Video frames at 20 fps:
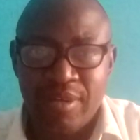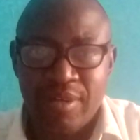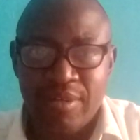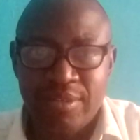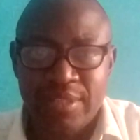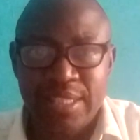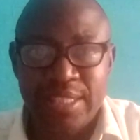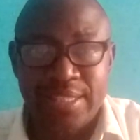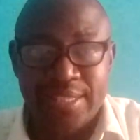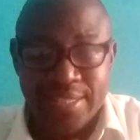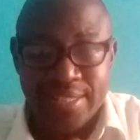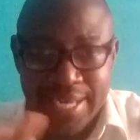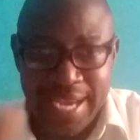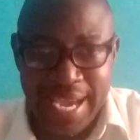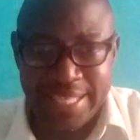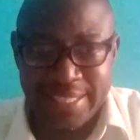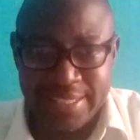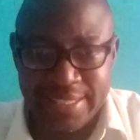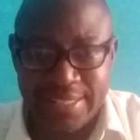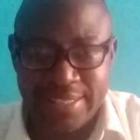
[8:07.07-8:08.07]
the
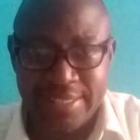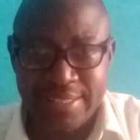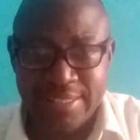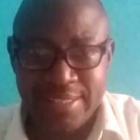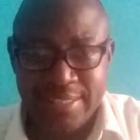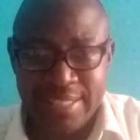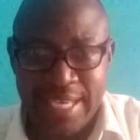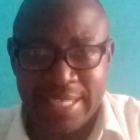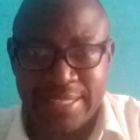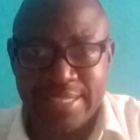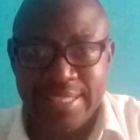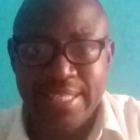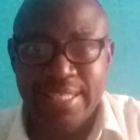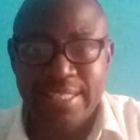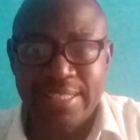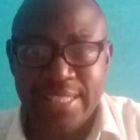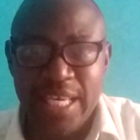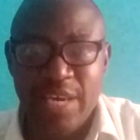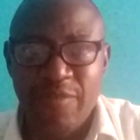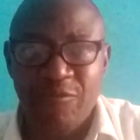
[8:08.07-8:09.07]
trend, that
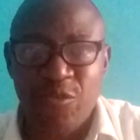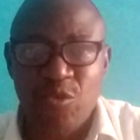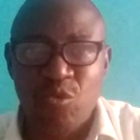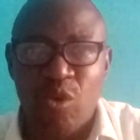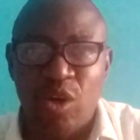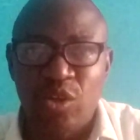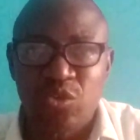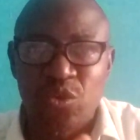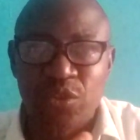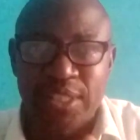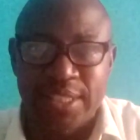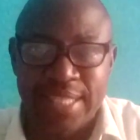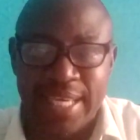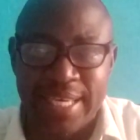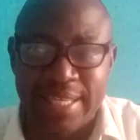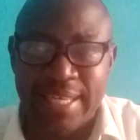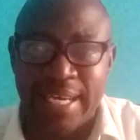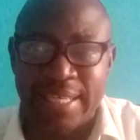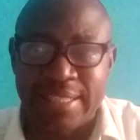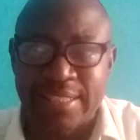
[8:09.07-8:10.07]
is, if you want to
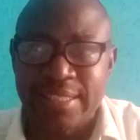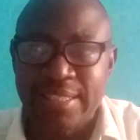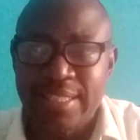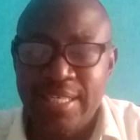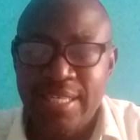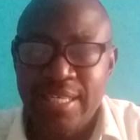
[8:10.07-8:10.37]
say that